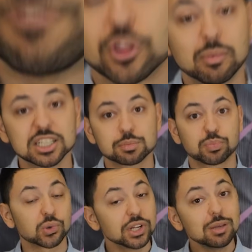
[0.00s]
For the best
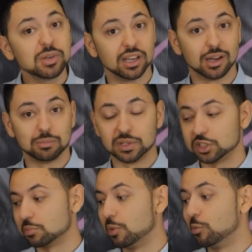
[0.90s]
premium
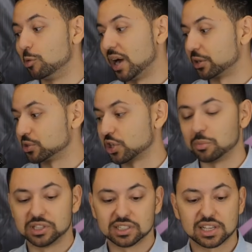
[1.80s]
mobile
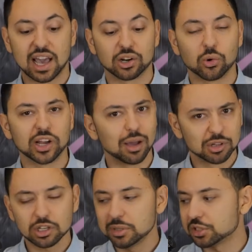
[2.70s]
microscope in this category, I'm a
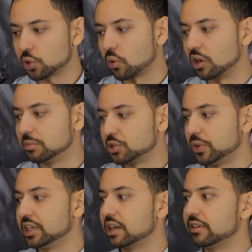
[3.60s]
little bit torn
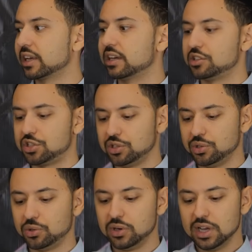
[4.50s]
between giving it
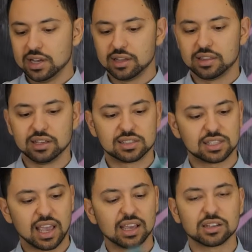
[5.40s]
to this
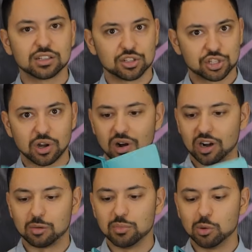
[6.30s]

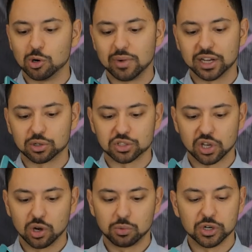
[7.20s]
Andonstar mobile
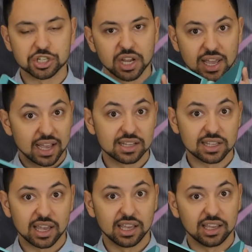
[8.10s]
microscope, which has
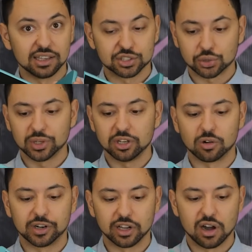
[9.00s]
a screen
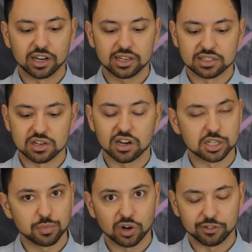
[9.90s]
already on it. It's not a
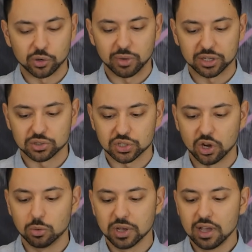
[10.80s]
smartphone
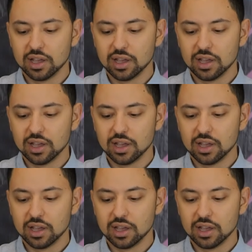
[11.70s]
microscope.